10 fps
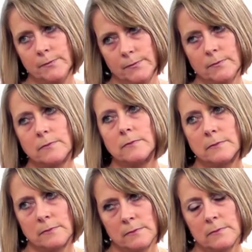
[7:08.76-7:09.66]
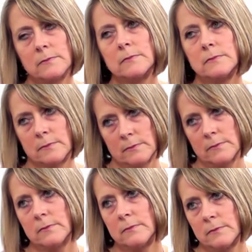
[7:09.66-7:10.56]
presenting so, with someone
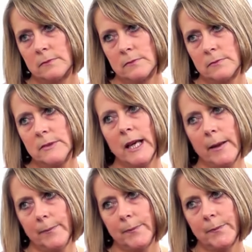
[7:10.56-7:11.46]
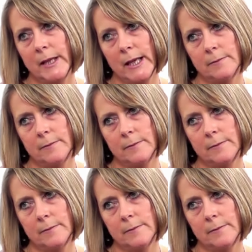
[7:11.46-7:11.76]
presenting themselves as yeah.